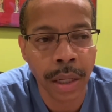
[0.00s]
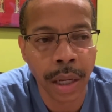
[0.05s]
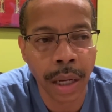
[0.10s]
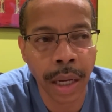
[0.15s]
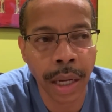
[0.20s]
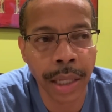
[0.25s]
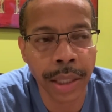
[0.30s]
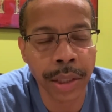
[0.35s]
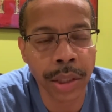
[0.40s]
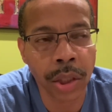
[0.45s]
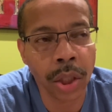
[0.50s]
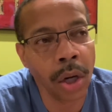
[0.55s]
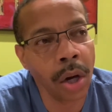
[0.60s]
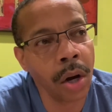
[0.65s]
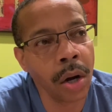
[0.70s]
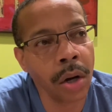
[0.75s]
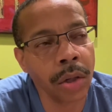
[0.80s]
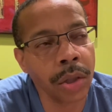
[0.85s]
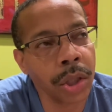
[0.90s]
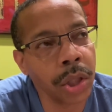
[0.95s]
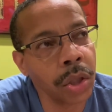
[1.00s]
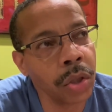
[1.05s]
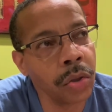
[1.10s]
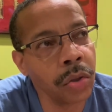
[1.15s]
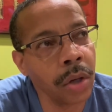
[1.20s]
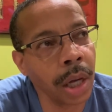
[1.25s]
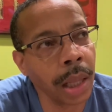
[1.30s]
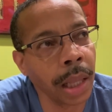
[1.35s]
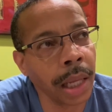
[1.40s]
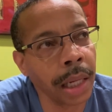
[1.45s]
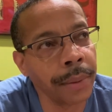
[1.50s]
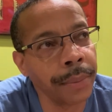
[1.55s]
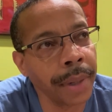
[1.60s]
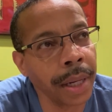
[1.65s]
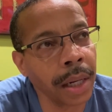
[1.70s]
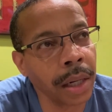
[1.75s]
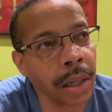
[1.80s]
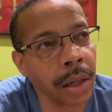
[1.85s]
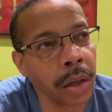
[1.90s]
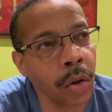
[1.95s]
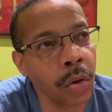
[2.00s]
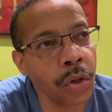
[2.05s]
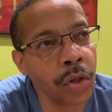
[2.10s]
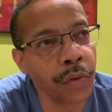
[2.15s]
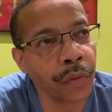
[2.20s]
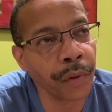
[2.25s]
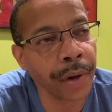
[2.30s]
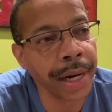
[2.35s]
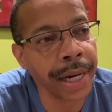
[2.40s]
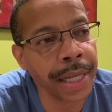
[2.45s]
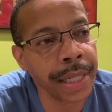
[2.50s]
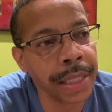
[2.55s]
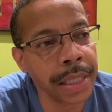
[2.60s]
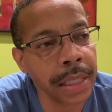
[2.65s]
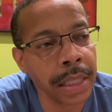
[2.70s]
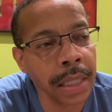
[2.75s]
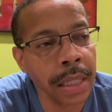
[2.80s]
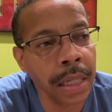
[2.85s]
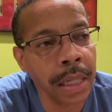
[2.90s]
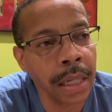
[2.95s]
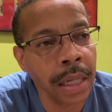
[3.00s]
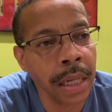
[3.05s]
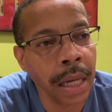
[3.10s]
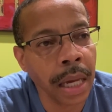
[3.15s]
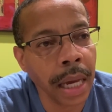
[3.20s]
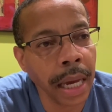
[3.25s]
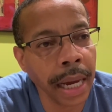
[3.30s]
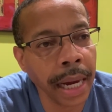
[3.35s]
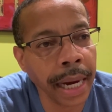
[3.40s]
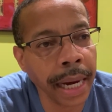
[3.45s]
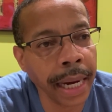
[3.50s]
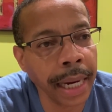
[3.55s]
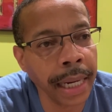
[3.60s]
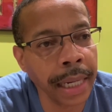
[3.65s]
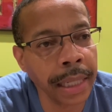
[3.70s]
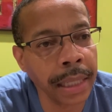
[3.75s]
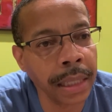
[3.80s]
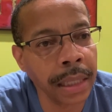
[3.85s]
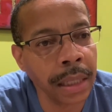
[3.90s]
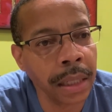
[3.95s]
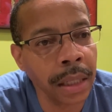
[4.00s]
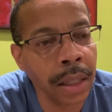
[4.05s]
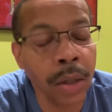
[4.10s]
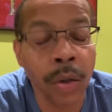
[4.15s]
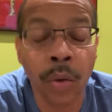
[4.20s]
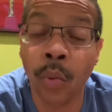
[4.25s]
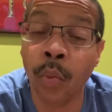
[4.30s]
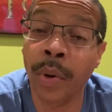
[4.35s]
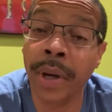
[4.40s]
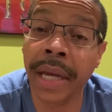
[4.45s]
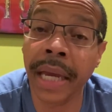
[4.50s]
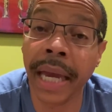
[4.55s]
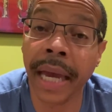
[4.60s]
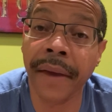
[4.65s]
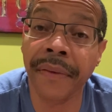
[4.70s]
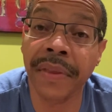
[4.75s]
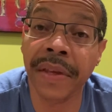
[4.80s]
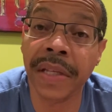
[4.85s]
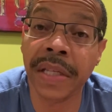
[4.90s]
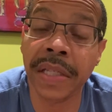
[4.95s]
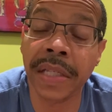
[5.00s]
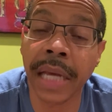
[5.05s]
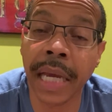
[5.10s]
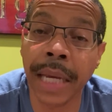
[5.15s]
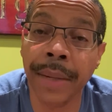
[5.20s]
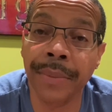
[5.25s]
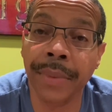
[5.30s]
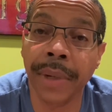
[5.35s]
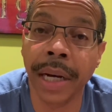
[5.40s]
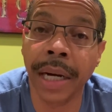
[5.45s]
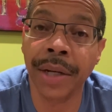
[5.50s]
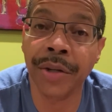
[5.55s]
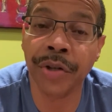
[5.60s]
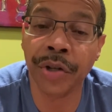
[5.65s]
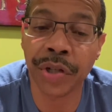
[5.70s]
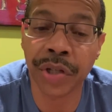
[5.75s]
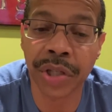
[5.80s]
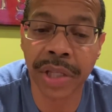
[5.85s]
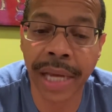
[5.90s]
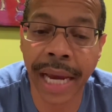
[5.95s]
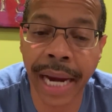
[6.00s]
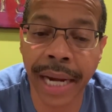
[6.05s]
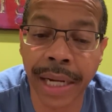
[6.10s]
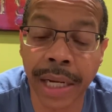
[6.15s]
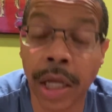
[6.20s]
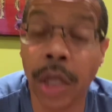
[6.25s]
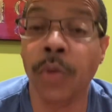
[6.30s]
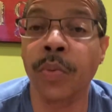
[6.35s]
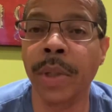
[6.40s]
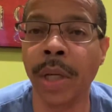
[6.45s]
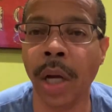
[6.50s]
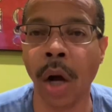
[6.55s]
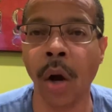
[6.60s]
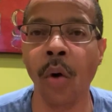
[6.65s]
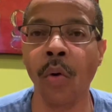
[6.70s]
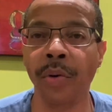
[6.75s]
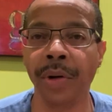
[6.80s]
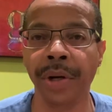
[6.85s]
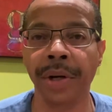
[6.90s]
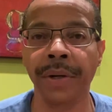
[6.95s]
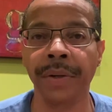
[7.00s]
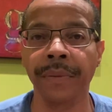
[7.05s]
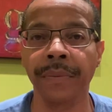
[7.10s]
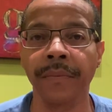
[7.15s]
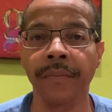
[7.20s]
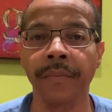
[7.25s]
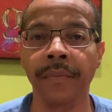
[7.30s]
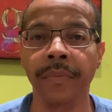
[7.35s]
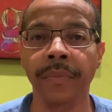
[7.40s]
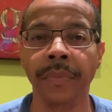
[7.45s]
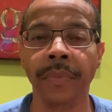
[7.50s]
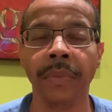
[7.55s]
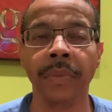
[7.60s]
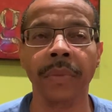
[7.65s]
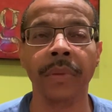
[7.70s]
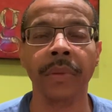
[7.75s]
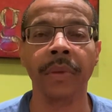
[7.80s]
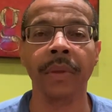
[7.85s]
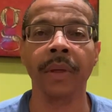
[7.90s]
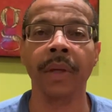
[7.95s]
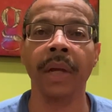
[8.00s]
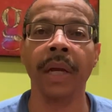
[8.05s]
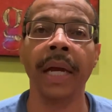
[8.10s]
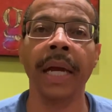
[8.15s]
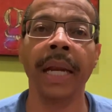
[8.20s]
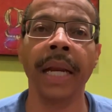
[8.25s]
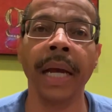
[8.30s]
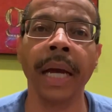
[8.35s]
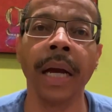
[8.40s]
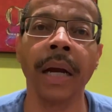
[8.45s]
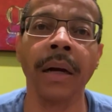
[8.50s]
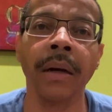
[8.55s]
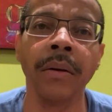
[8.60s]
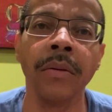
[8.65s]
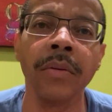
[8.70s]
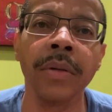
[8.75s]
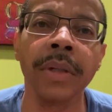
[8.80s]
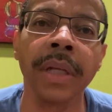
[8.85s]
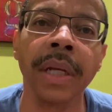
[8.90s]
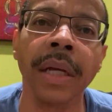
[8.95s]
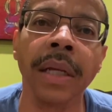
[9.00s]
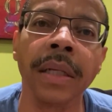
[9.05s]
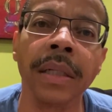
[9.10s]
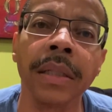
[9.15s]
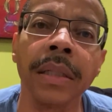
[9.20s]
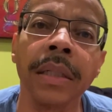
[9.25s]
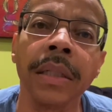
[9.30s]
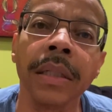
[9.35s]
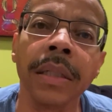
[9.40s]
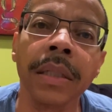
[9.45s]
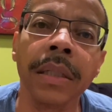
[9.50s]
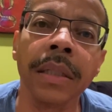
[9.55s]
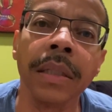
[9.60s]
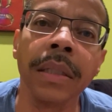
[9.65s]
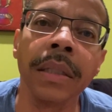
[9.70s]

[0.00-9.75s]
I talked to a lot of my close friends, and we have the same understanding because we older. And I who the hell is this?